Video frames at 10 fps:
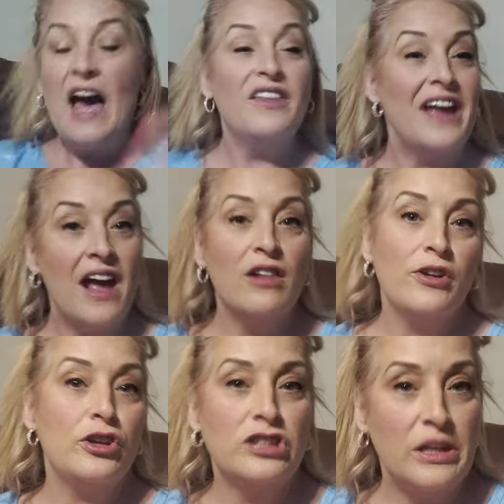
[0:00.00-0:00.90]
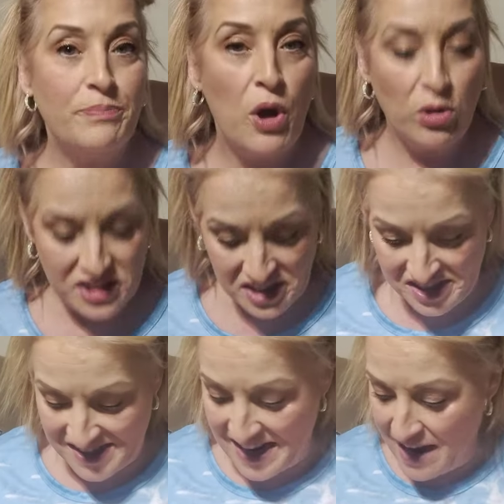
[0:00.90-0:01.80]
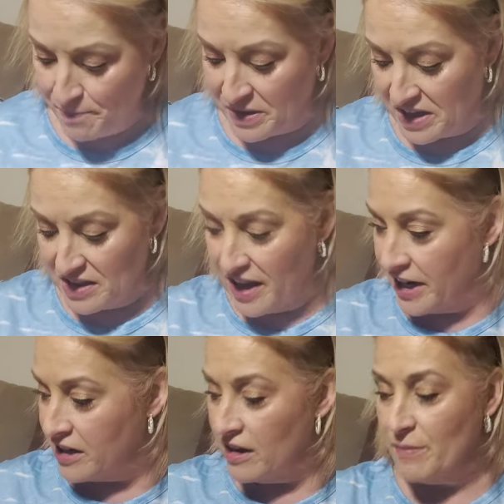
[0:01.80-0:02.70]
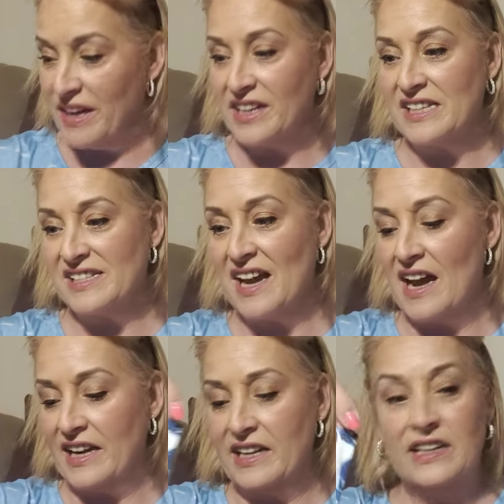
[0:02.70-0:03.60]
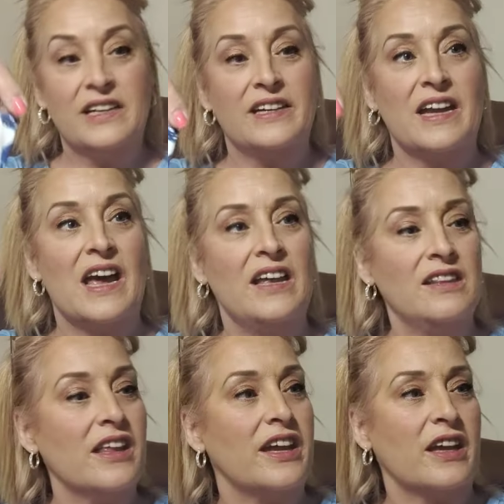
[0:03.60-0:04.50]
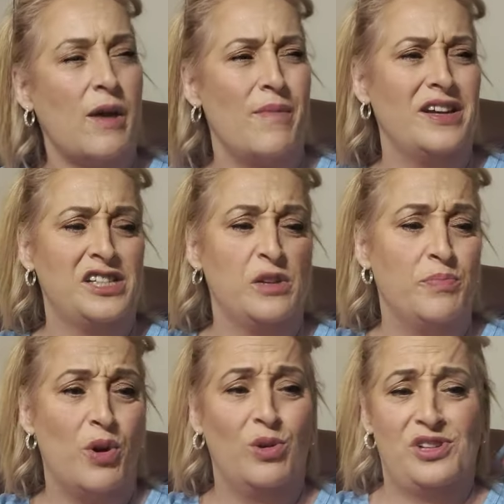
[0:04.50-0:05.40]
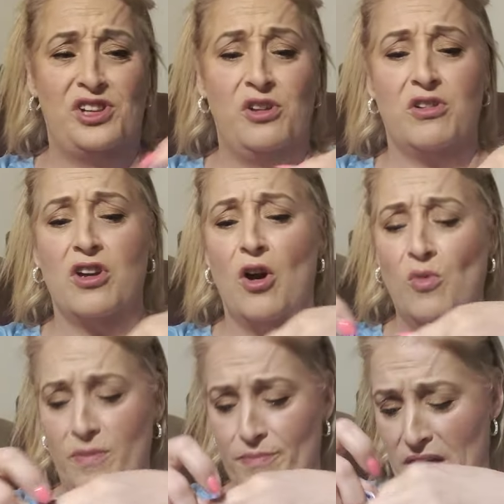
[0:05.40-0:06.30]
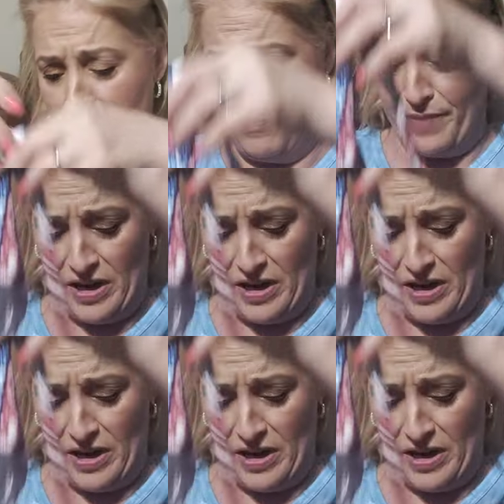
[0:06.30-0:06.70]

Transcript: How the hell are you supposed to snap it? Like, am I going to tie it in a knot? Like, am I supposed to go and buy